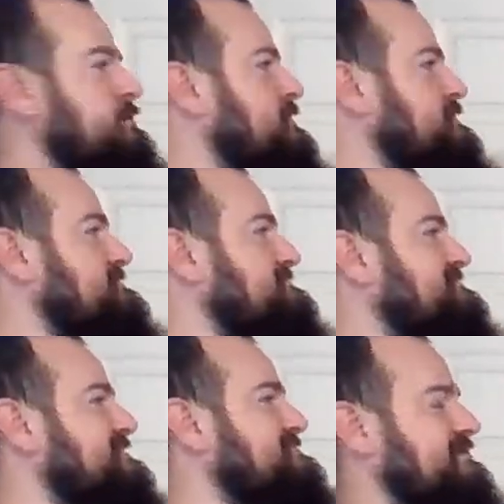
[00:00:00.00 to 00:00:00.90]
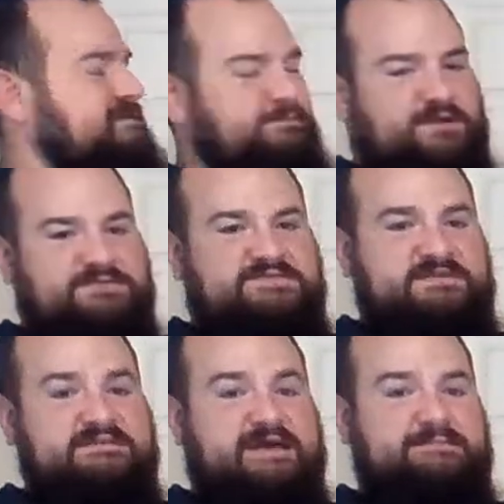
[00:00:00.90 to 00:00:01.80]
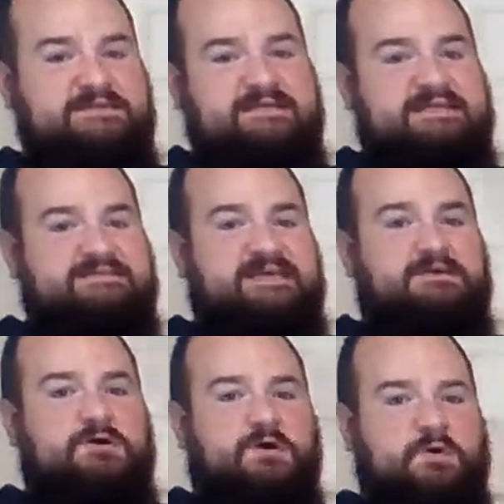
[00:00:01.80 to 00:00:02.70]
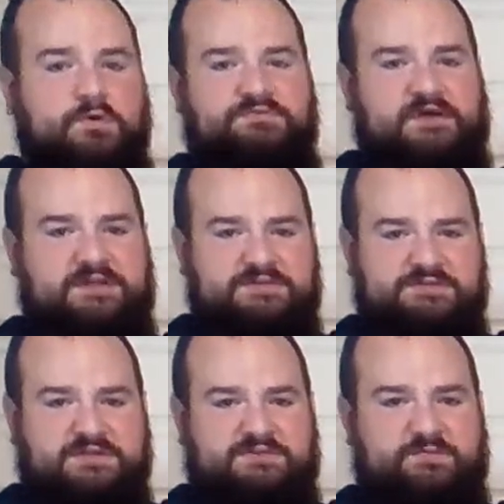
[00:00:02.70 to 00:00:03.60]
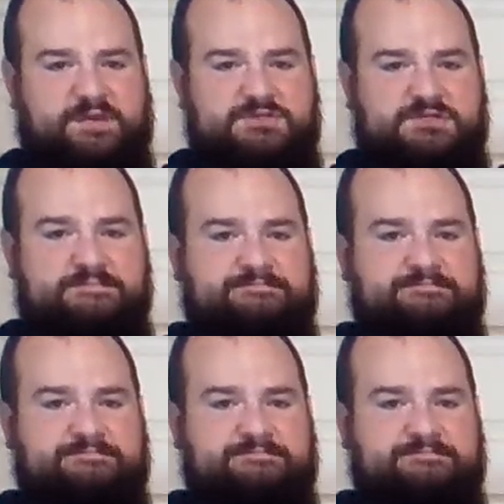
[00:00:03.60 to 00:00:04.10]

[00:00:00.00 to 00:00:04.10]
Since it's inside the parentheses, that means it is a horizontal transformation.